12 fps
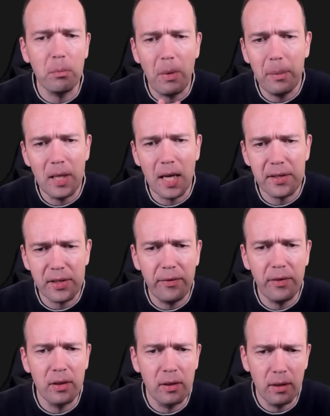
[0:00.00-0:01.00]
Maybe that's
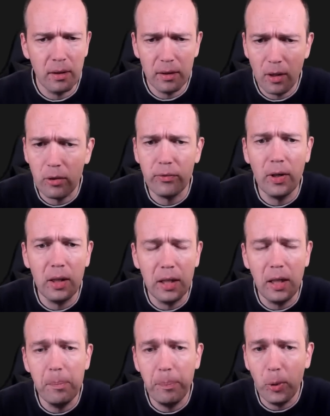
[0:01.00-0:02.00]
even not
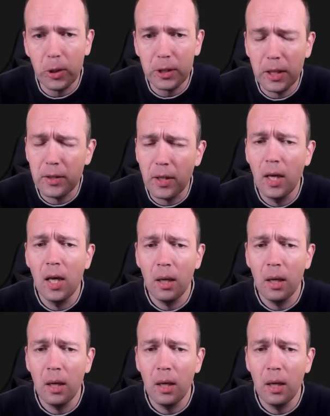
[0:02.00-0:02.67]
really important,